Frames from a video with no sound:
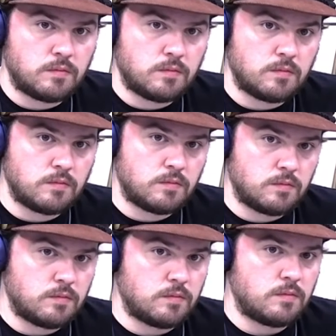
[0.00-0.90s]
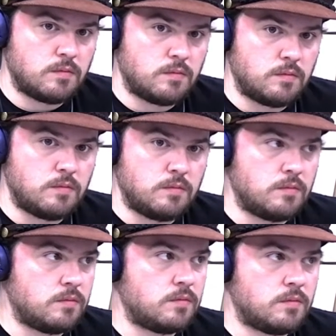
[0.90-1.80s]

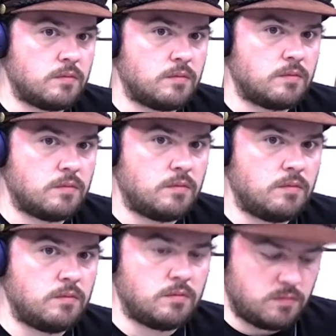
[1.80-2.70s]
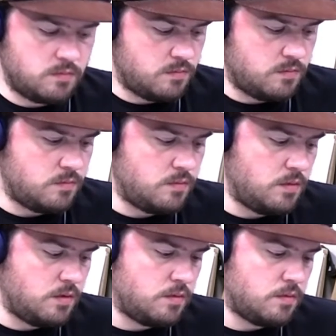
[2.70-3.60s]

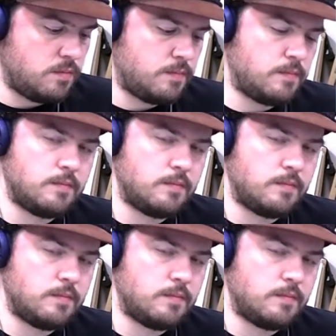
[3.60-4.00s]
The person shown says nothing.